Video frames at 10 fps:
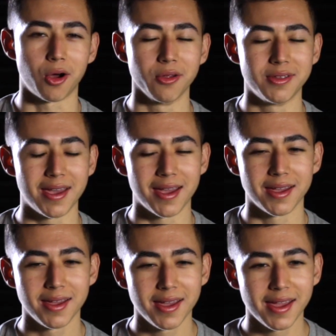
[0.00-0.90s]
all
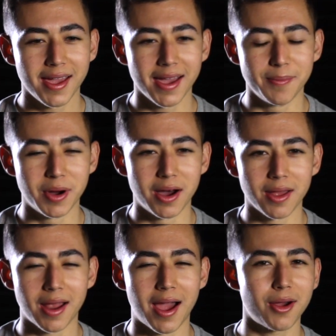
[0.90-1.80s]
day. Uh,
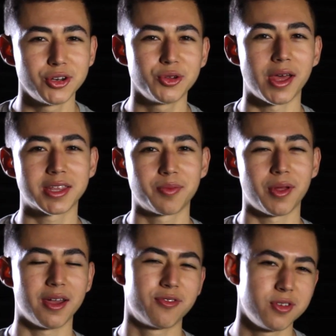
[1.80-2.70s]
but I do like to
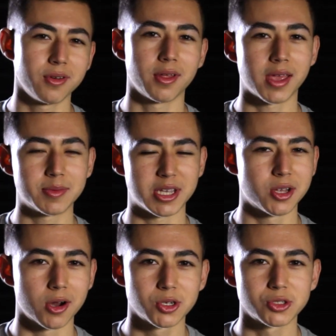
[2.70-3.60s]
play a few other games like
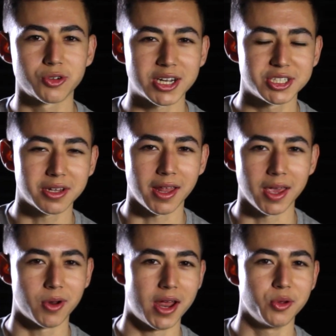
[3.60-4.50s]
Dark Souls, Ratchet, and
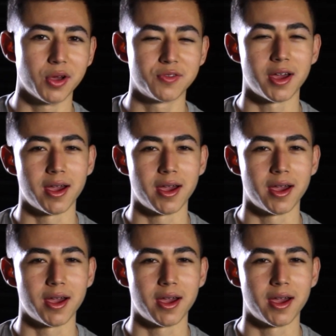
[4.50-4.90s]
Clank when I do have